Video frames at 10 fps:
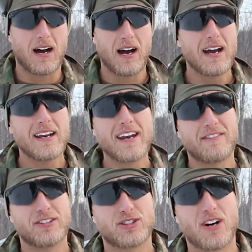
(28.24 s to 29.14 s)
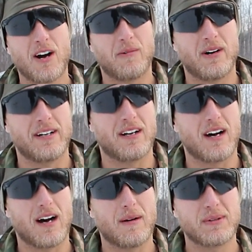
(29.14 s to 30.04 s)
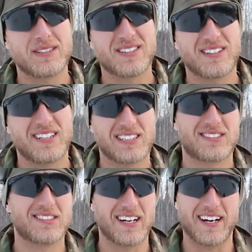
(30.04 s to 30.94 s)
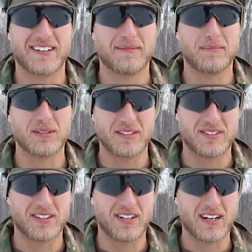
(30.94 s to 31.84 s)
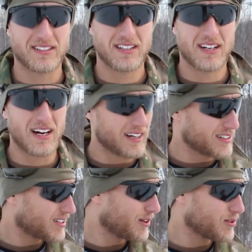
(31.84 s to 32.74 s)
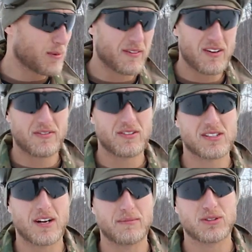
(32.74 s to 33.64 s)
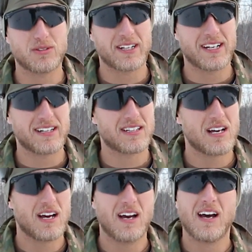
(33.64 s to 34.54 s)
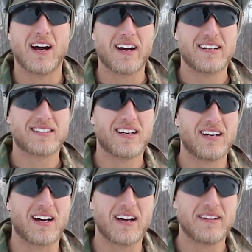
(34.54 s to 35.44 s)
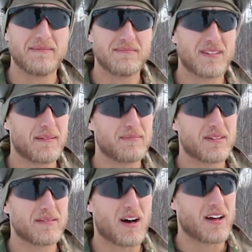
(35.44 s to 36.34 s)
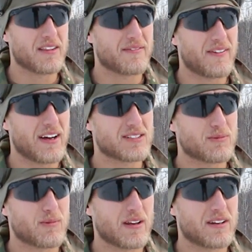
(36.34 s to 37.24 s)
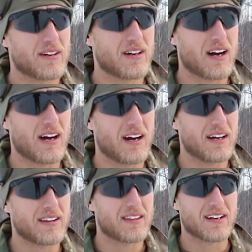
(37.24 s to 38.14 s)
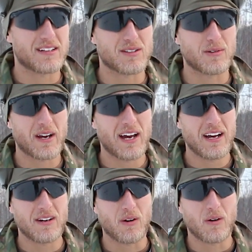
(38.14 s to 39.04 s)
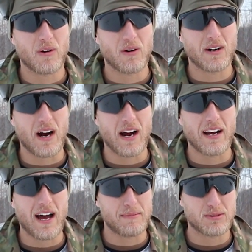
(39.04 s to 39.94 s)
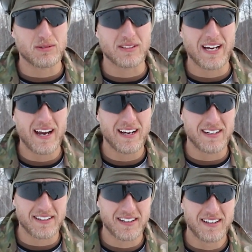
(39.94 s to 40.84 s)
I had never shot one up until yesterday, believe it or not. Yesterday was my very first time shooting it. I gotta tell you, I'm on the fence whether I think it's okay or I absolutely hate it.